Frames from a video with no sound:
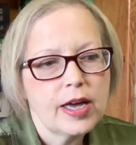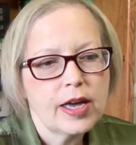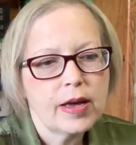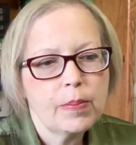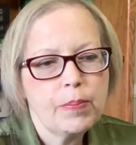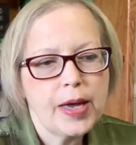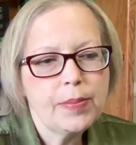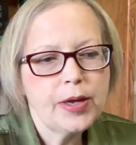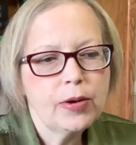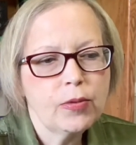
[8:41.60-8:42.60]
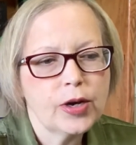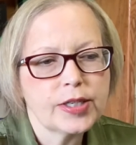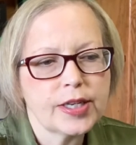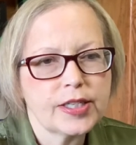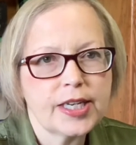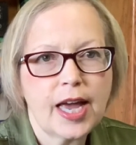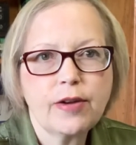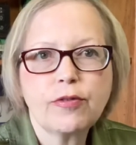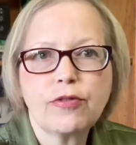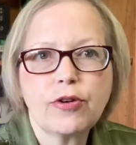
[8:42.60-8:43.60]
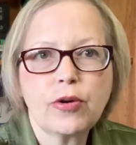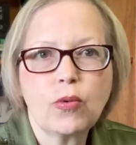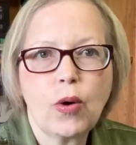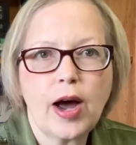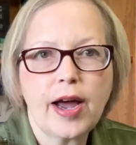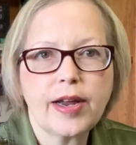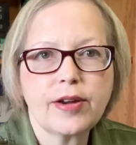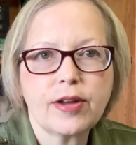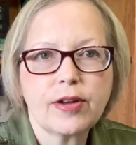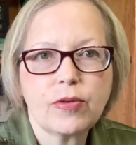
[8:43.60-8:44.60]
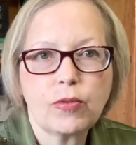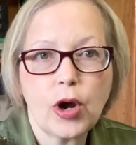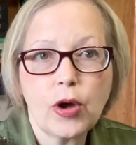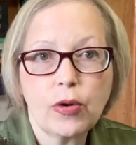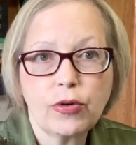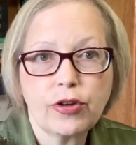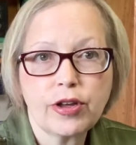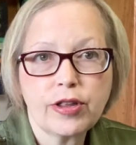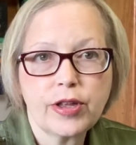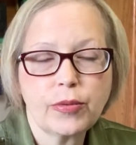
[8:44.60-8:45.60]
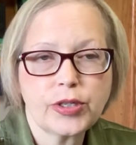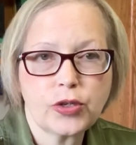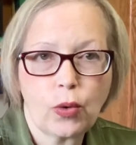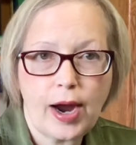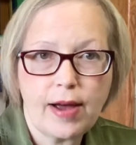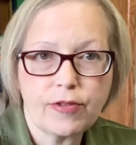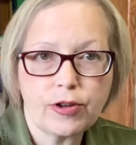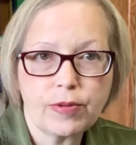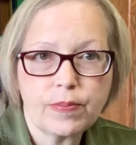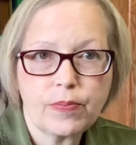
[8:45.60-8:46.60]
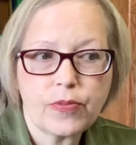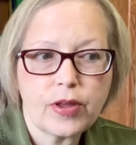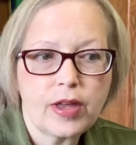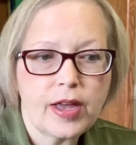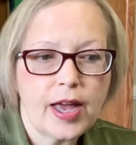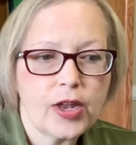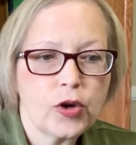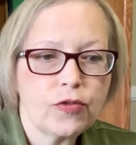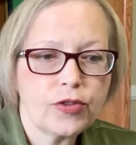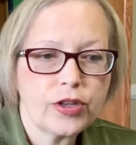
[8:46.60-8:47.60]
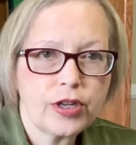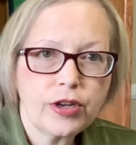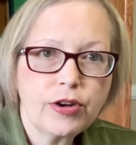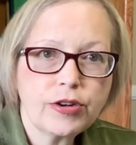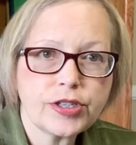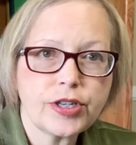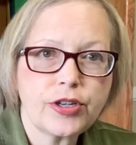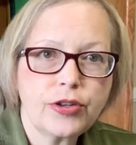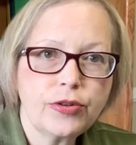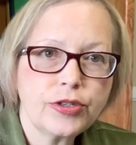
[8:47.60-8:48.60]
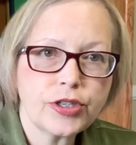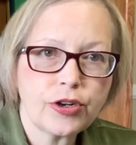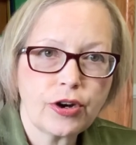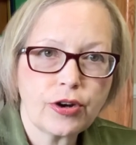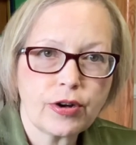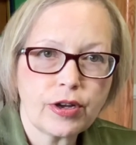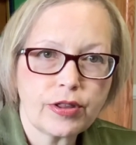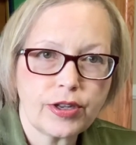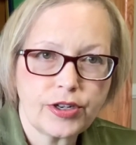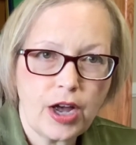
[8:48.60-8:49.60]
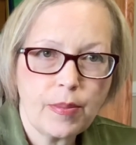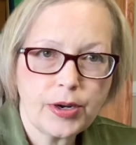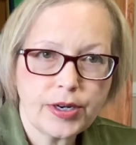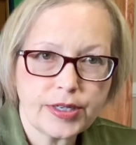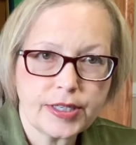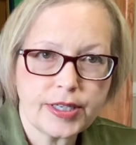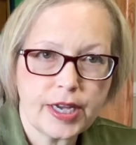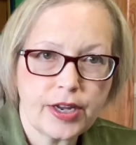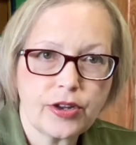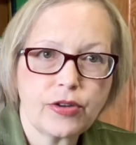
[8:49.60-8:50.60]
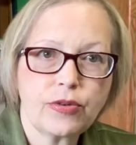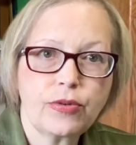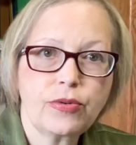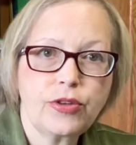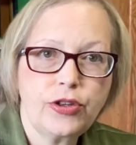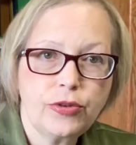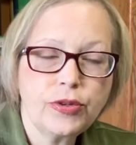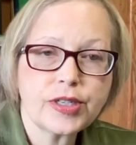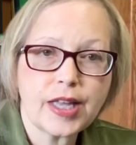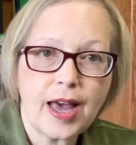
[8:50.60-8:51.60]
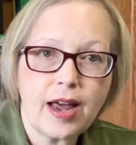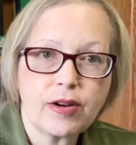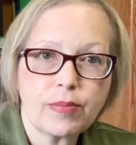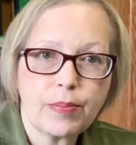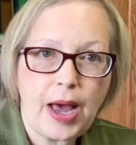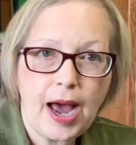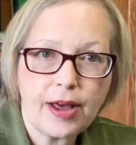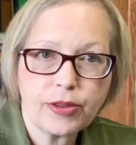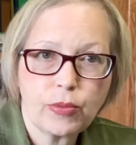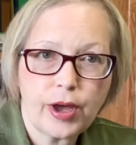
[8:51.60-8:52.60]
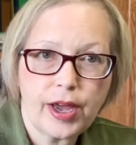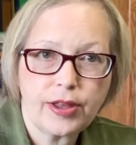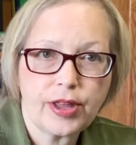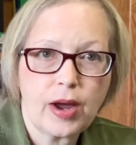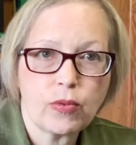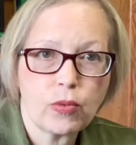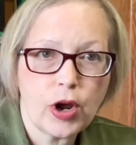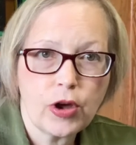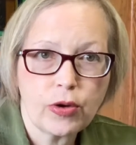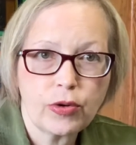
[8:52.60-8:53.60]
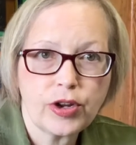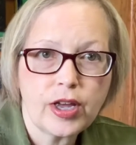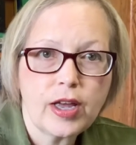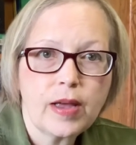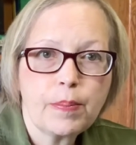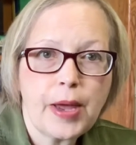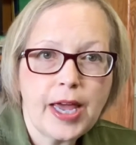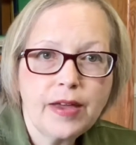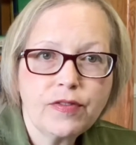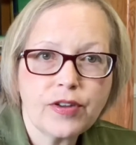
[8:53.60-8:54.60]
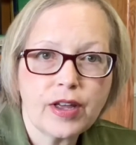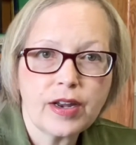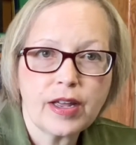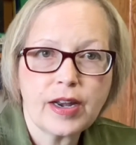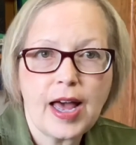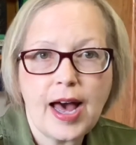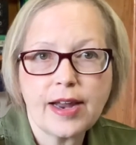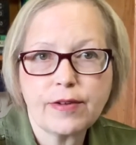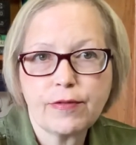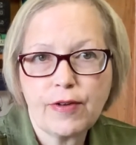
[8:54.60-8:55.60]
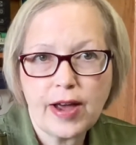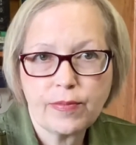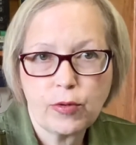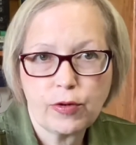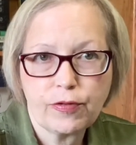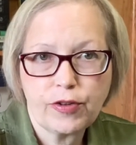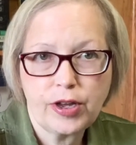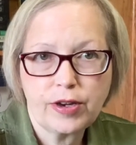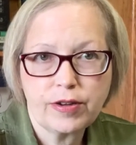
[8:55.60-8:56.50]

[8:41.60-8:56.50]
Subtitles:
maybe it was a 10-foot wide road that was gravel. And over the years, the user, the dominant estate who used that pathway, that road, paved it and added 5 more feet.